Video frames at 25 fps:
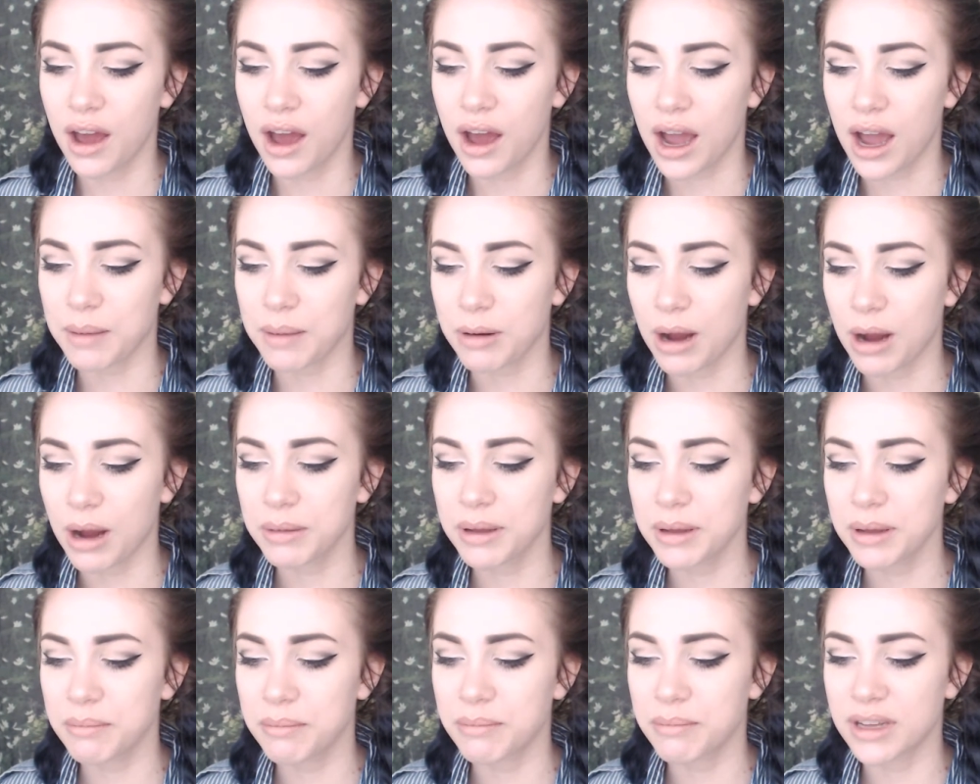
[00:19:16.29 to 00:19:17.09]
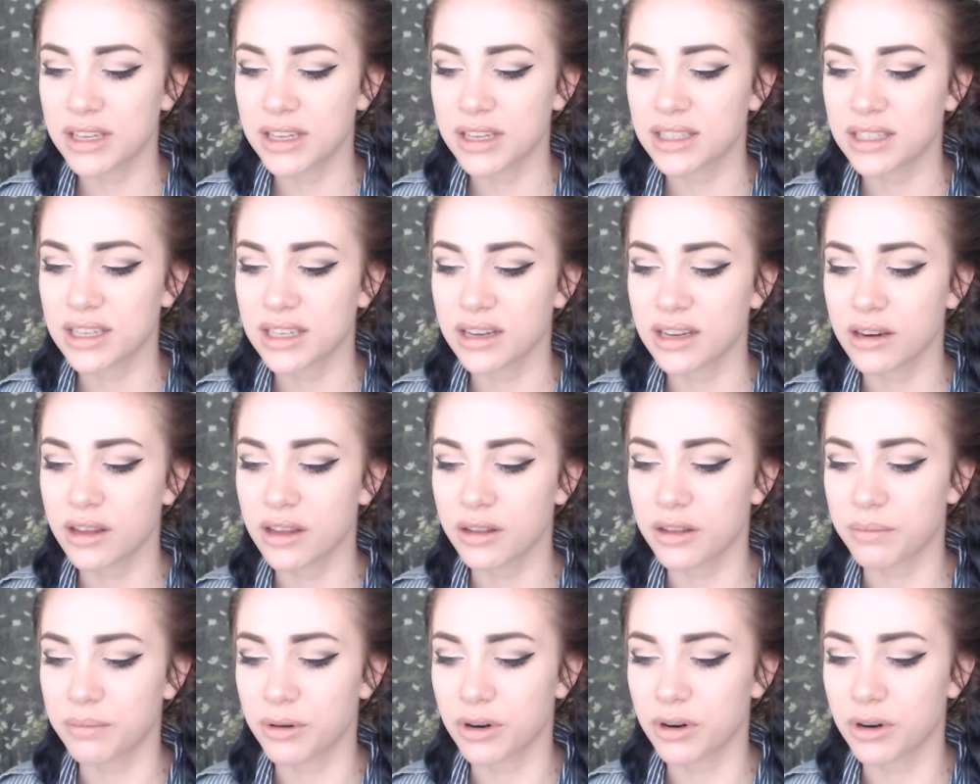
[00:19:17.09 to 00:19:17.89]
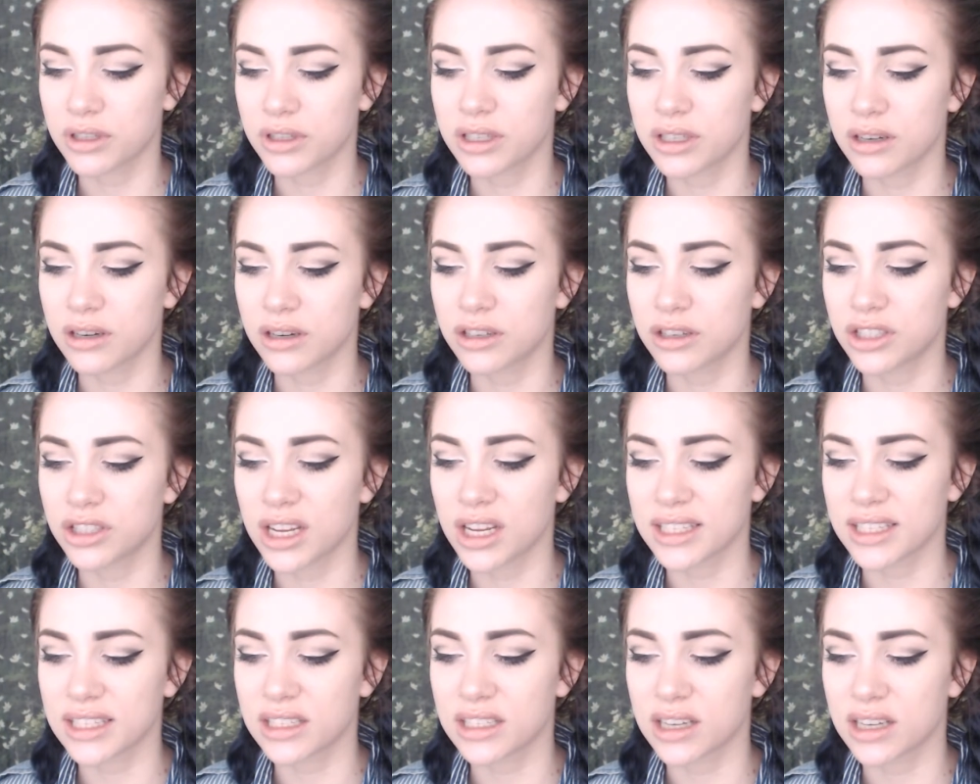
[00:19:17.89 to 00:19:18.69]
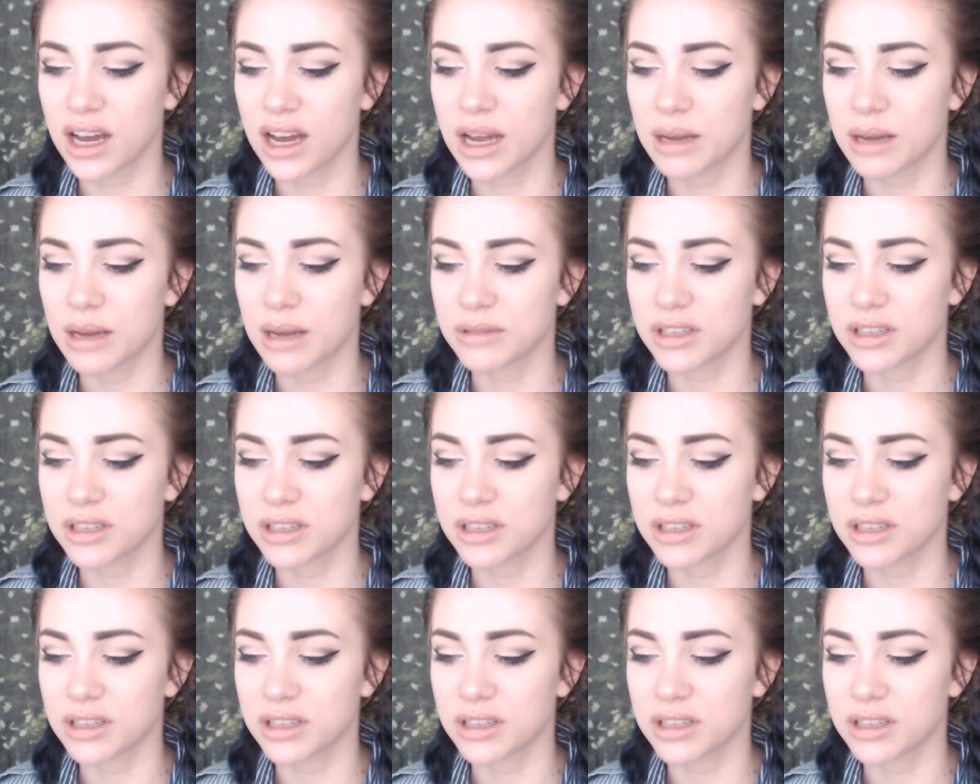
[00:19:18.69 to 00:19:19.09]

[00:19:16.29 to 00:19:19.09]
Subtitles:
I probably missed seeing another person a dozen times.